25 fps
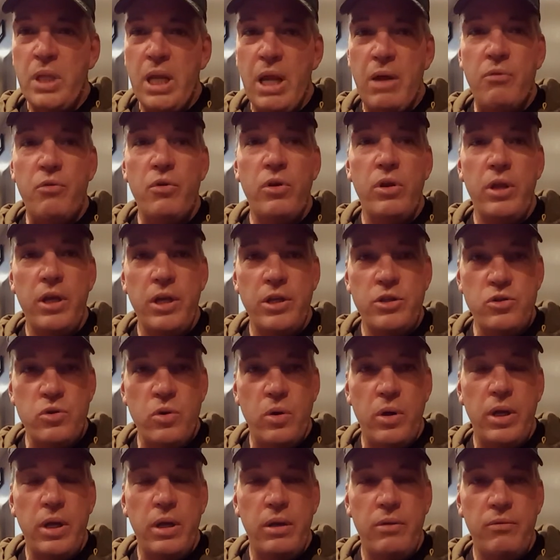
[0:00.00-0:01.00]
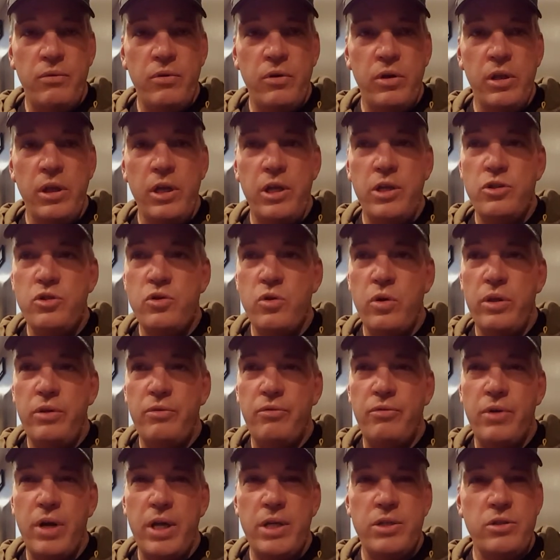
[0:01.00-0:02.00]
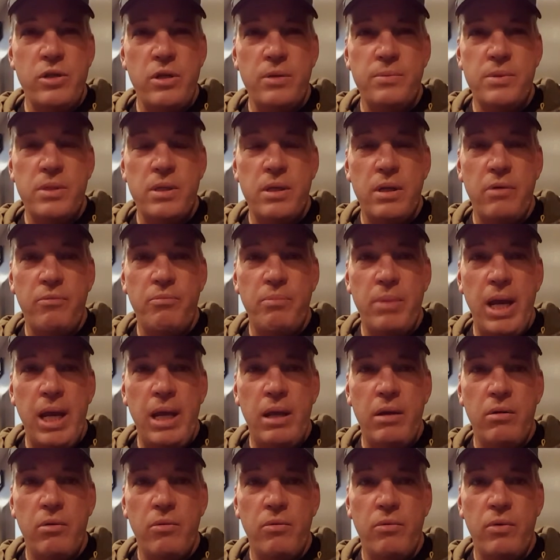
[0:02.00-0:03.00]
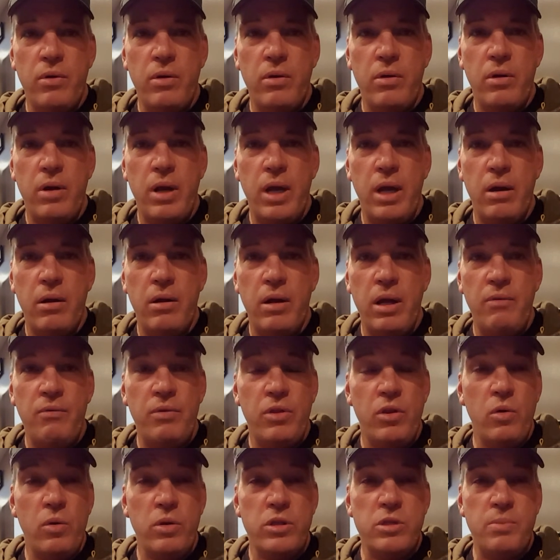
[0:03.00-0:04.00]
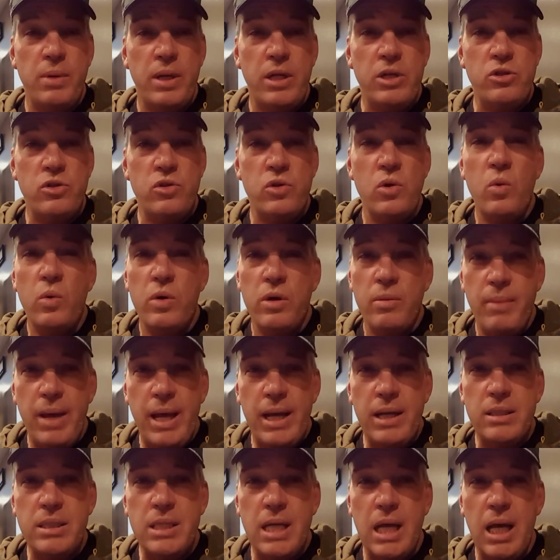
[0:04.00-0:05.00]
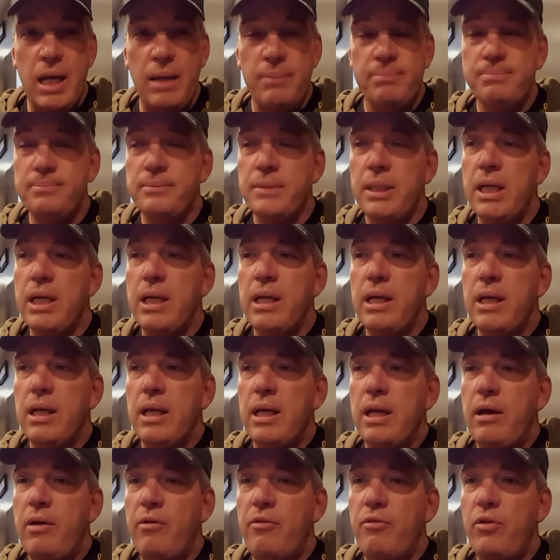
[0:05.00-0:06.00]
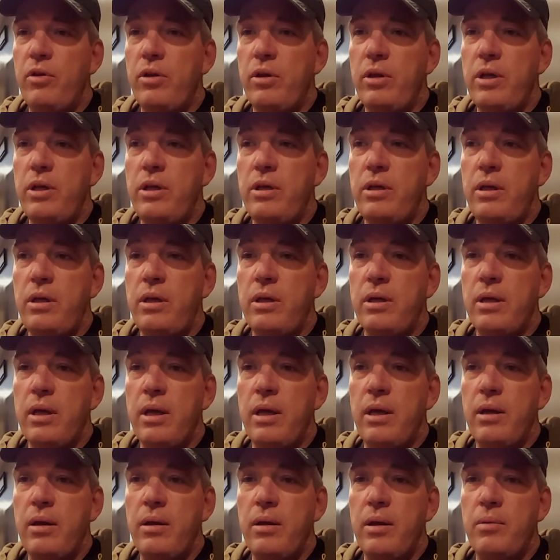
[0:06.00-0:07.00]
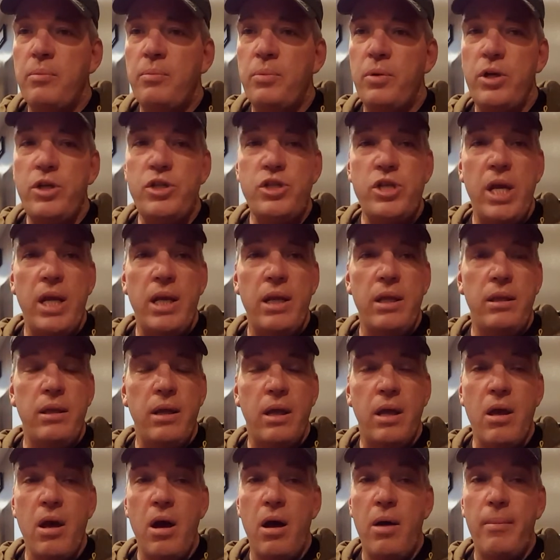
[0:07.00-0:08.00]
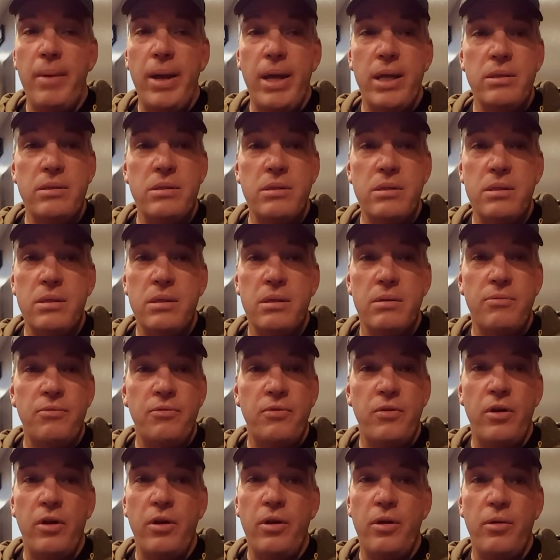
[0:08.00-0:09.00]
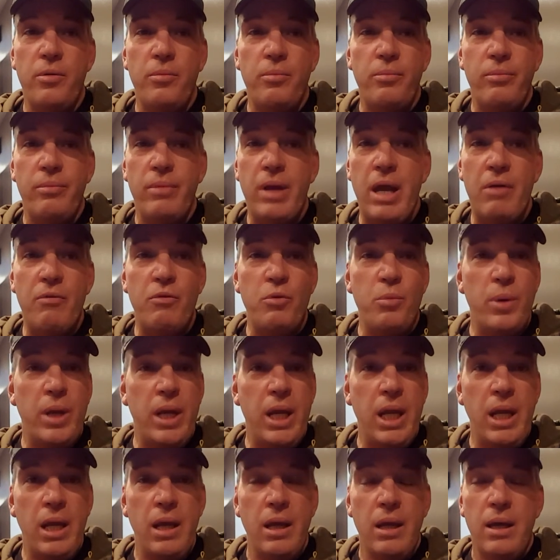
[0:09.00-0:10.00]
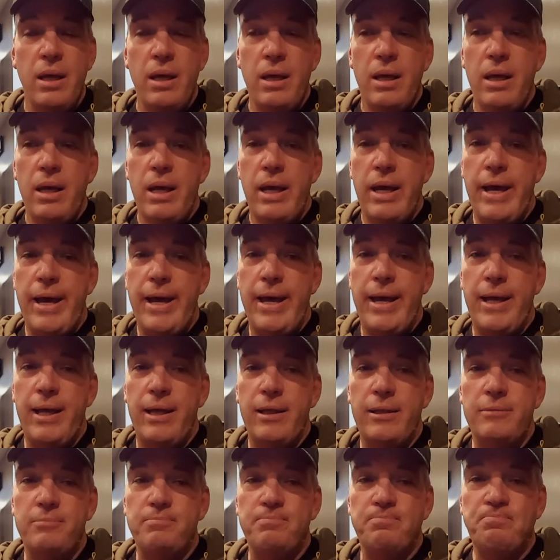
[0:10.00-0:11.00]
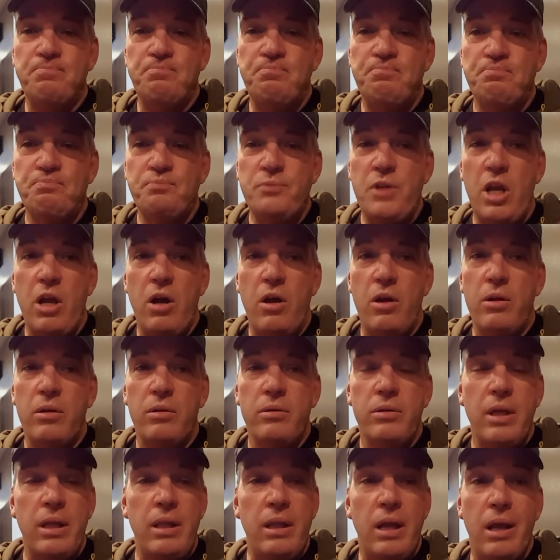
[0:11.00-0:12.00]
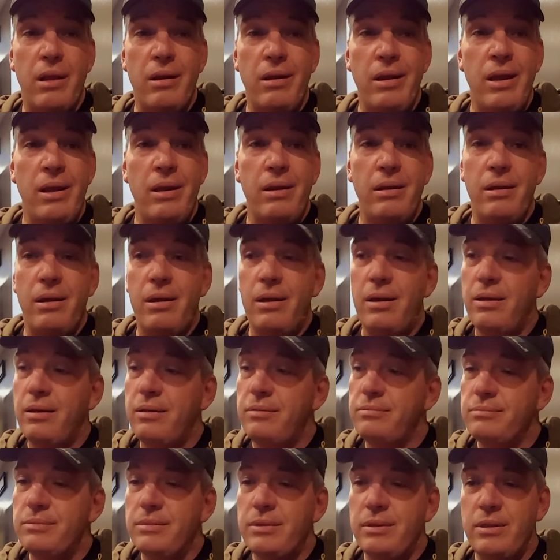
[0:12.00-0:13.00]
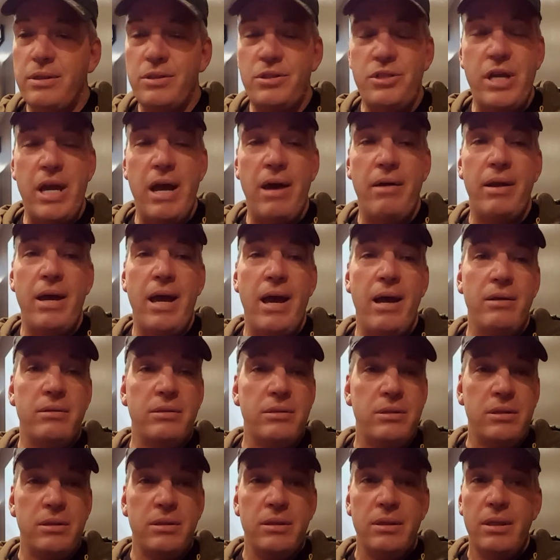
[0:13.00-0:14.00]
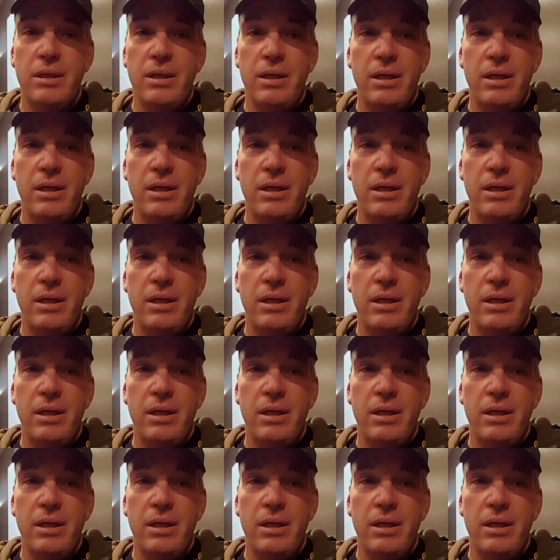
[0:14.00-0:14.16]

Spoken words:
I've really enjoyed it. I've really enjoyed the friendships that I've made over here, even though it's been a short amount of time. I've really appreciated the comments from everybody, you know, and the shout outs.